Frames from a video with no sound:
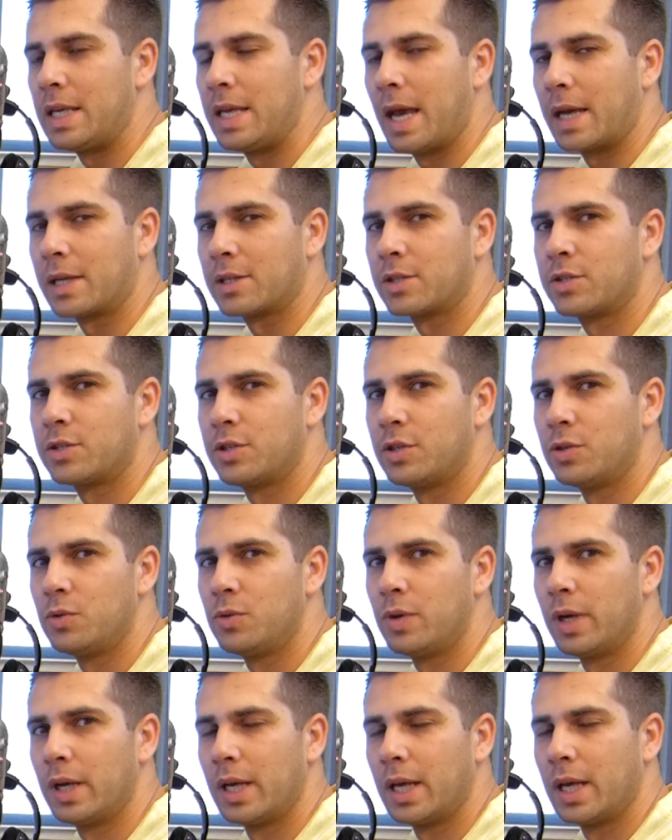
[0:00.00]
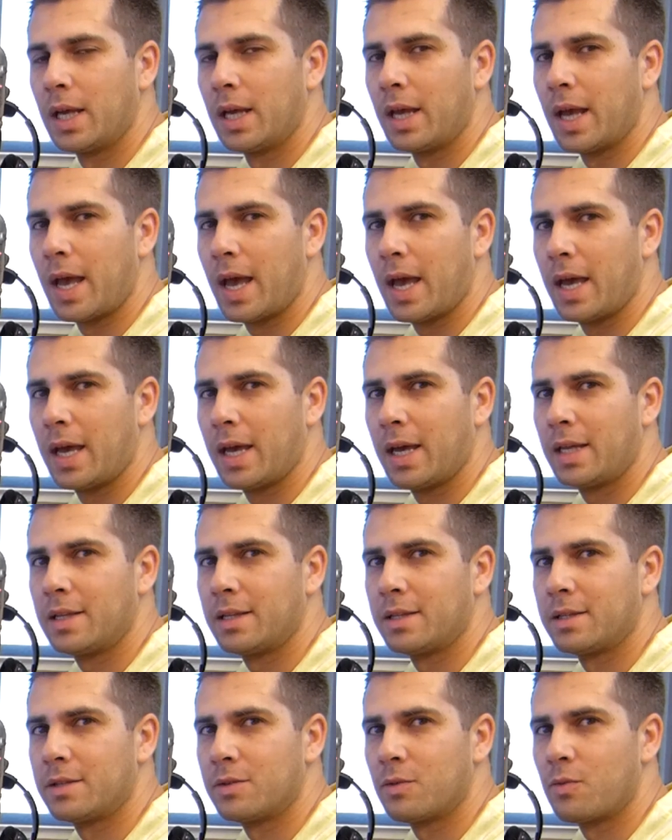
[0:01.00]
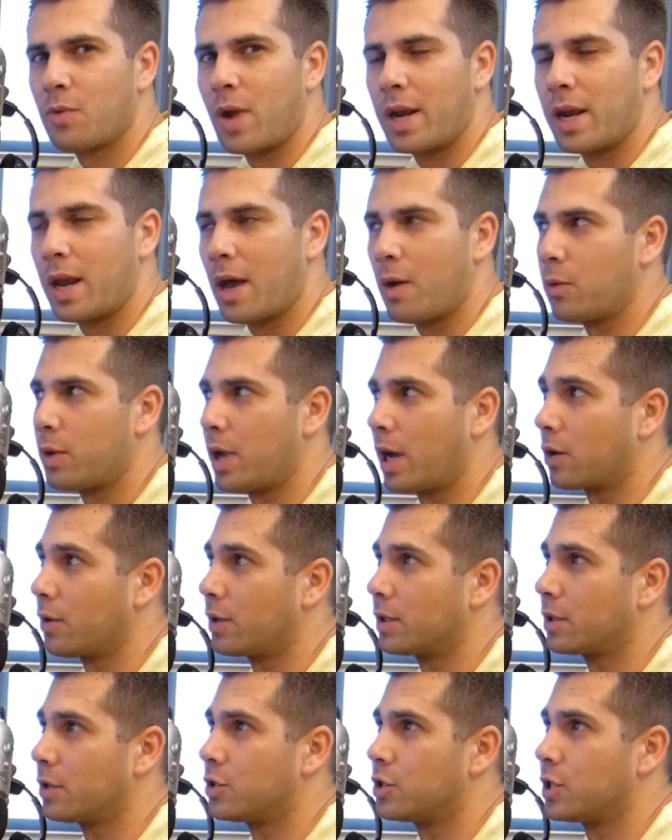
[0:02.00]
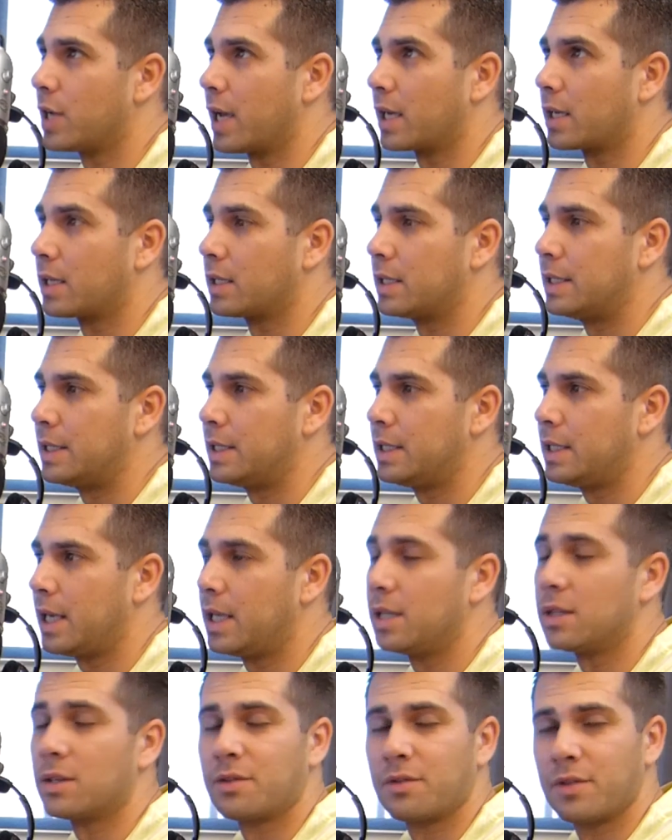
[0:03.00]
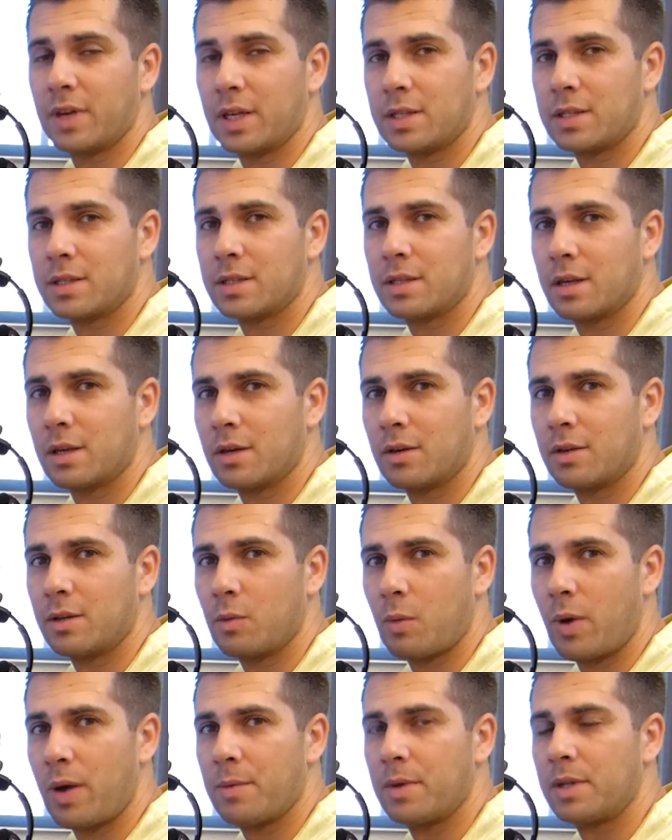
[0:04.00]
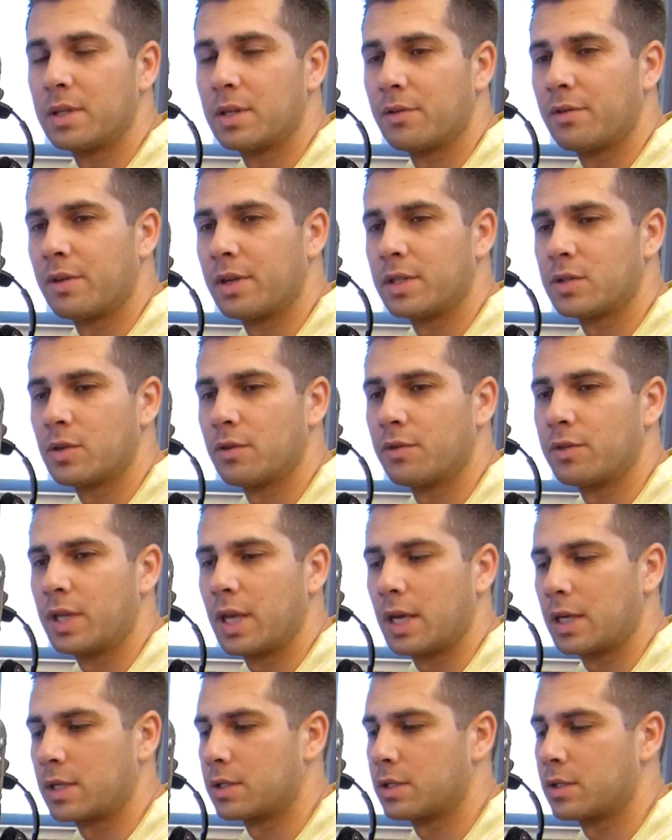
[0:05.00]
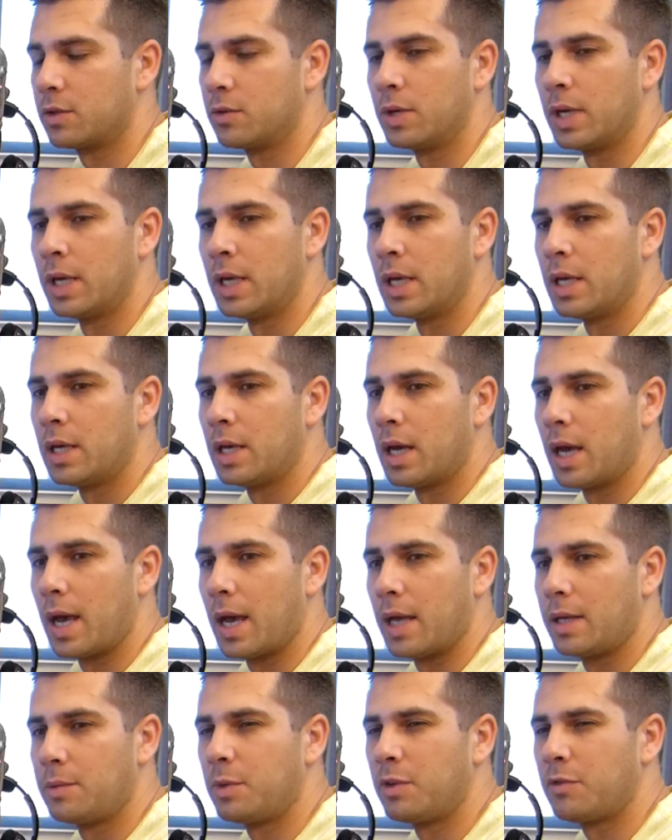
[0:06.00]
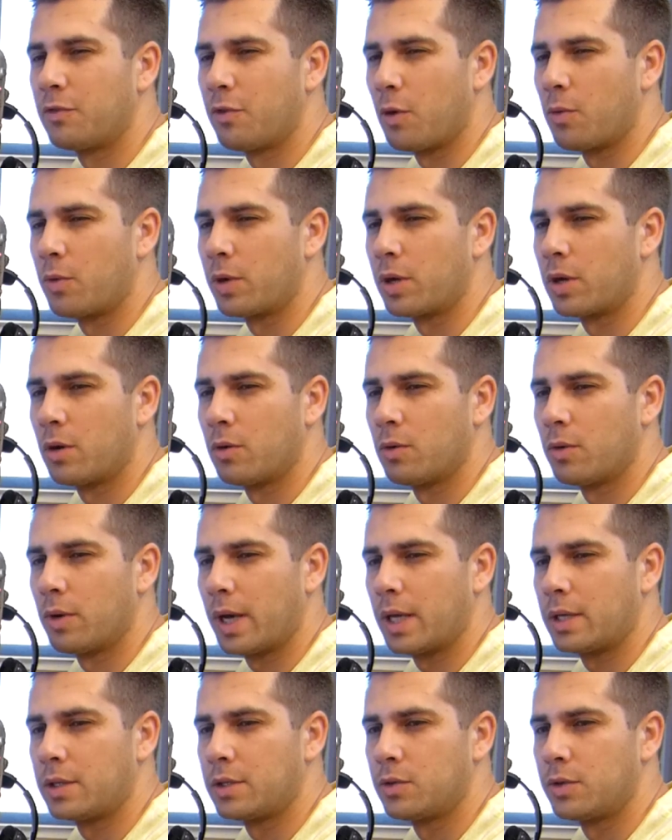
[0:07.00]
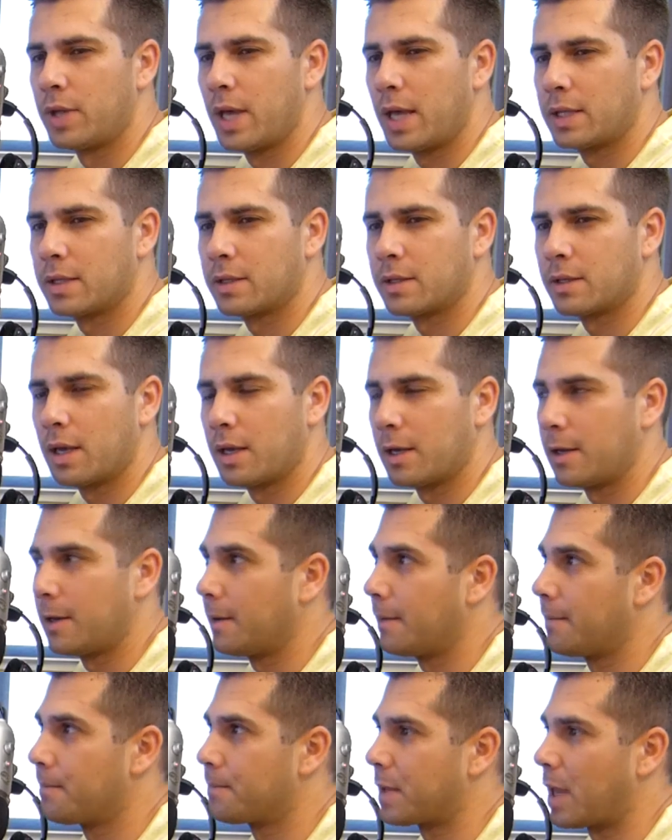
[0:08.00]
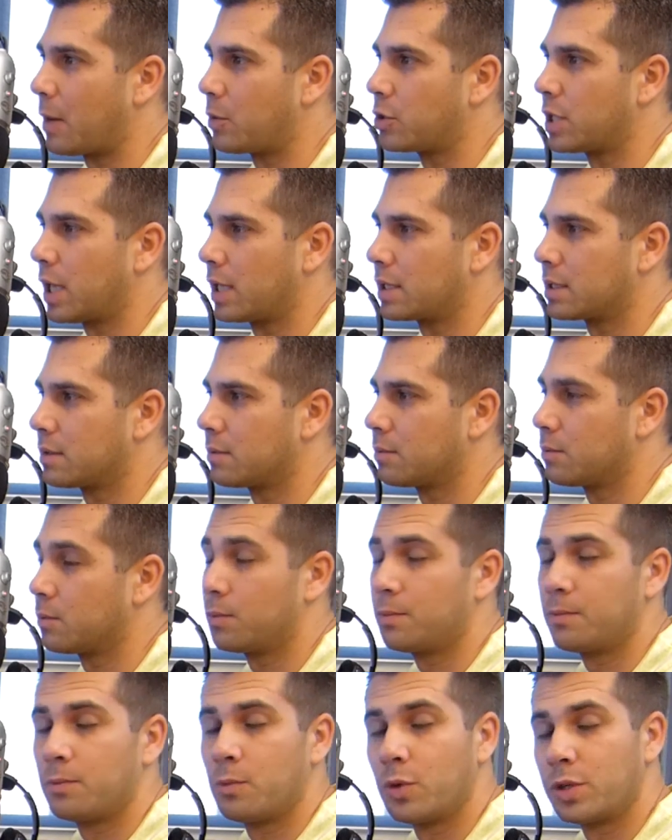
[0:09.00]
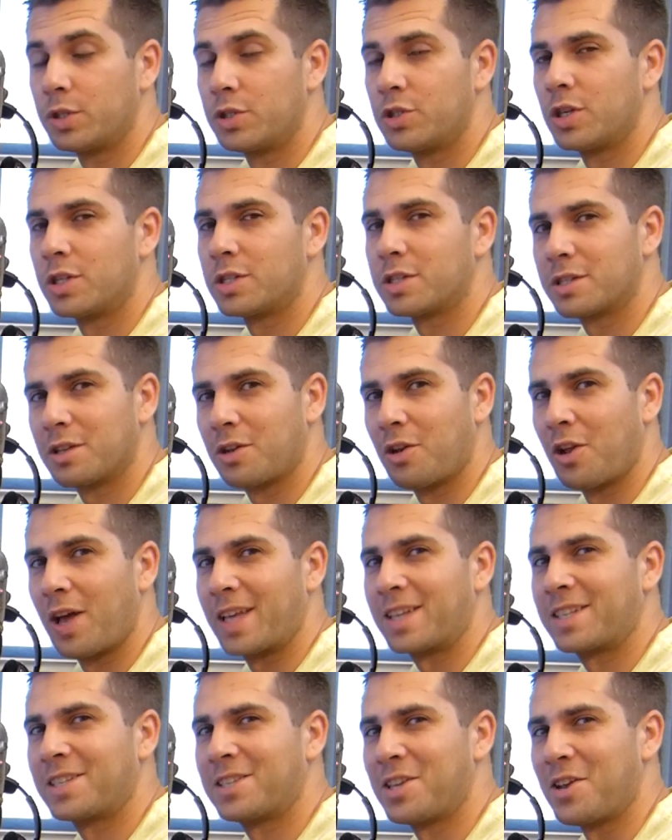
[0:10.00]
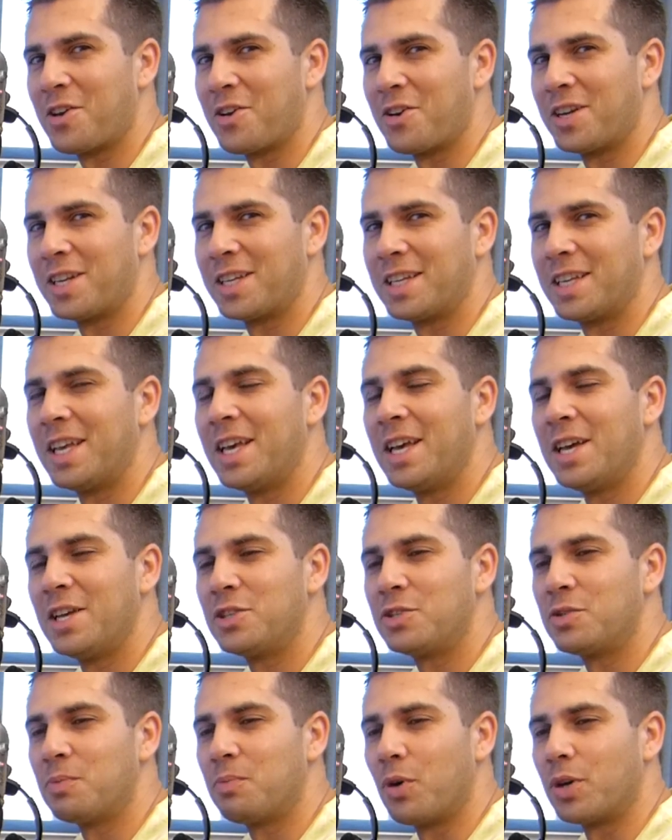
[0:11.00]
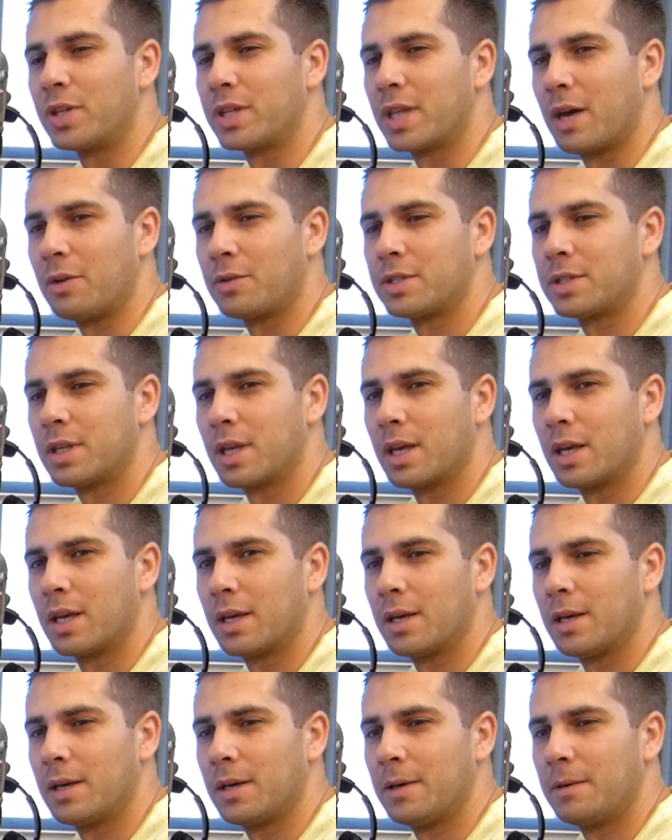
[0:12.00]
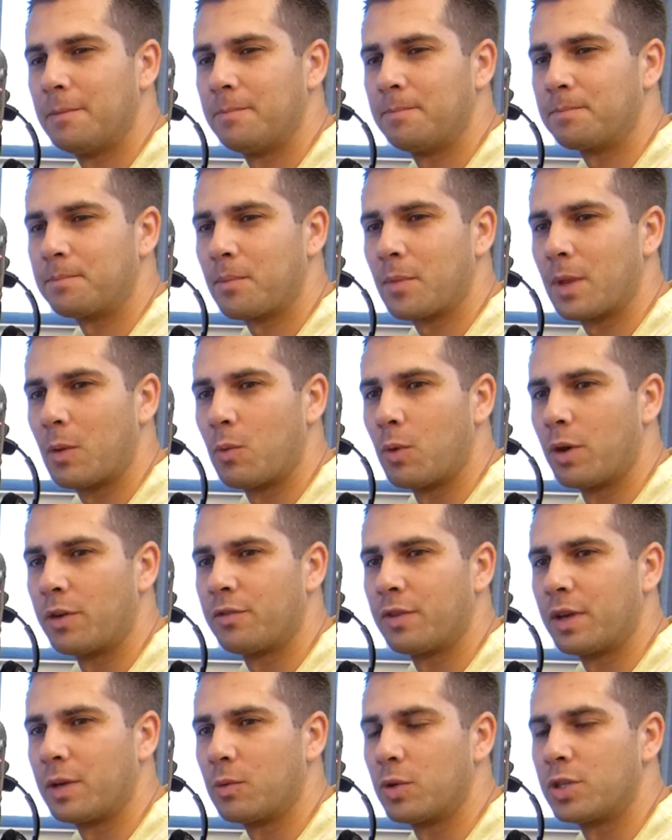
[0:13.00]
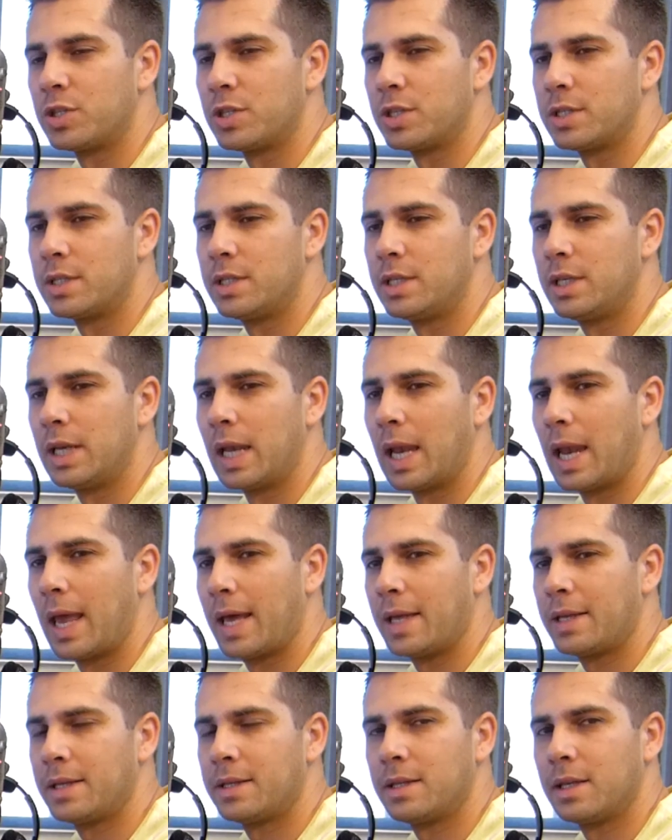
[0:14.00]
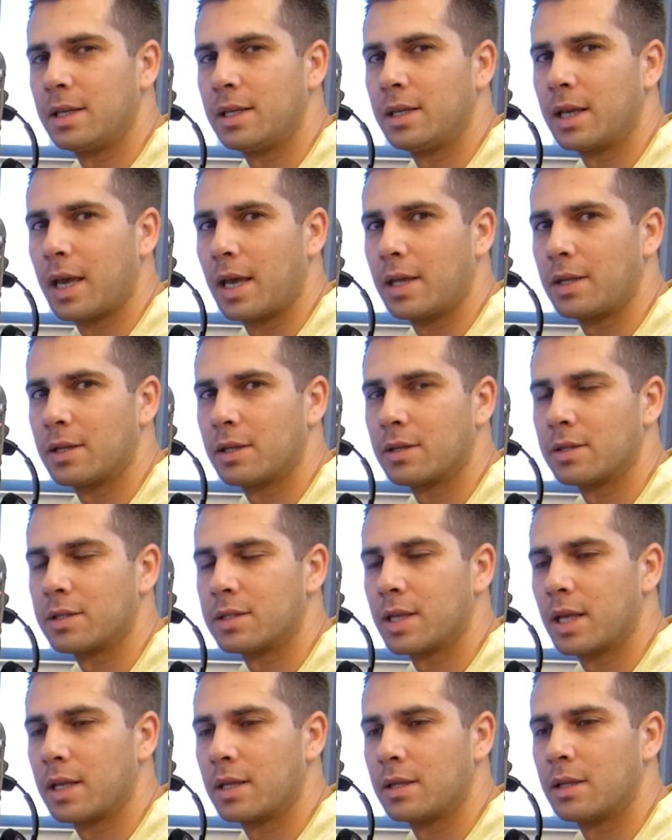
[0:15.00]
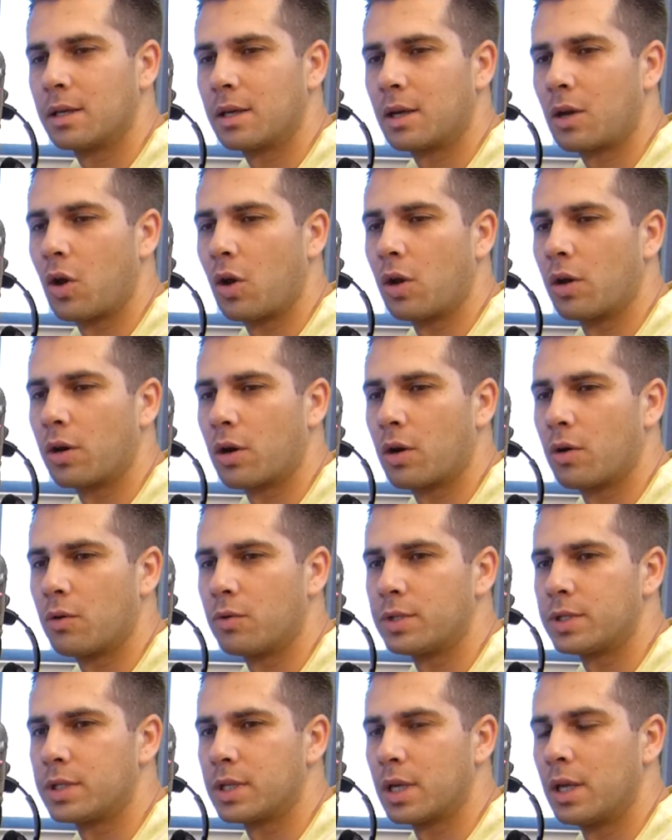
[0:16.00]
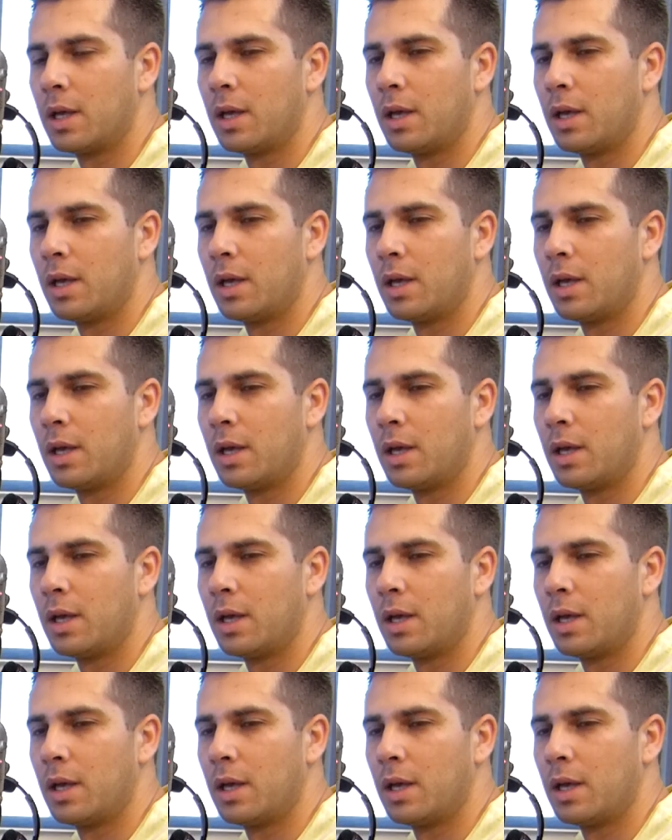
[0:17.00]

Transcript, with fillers: EX2 and right now we are going to check the interface, uh, the web interface of the EX2. And before we go and do that, um, I would just would just like sorry to point out um, one thing, which is the LED indicators and the color codes.